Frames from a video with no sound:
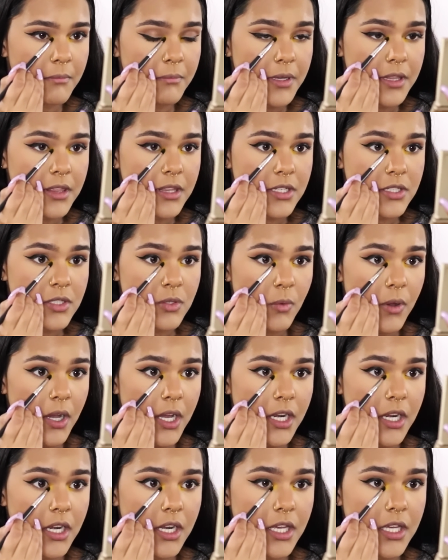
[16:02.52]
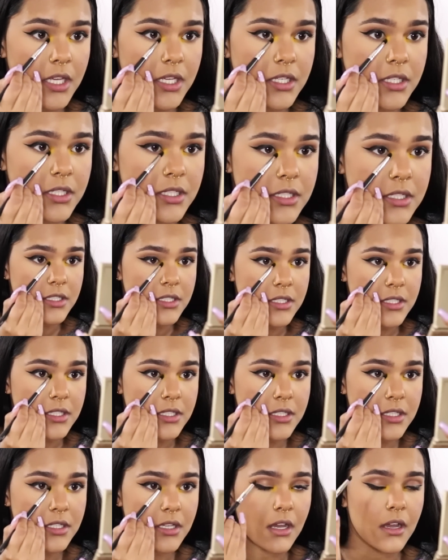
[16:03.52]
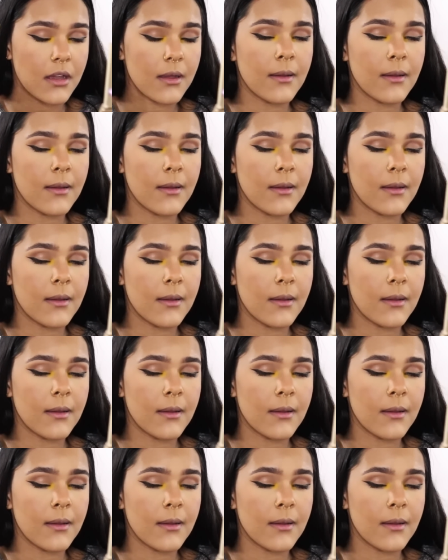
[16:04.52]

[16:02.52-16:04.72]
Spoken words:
But this one is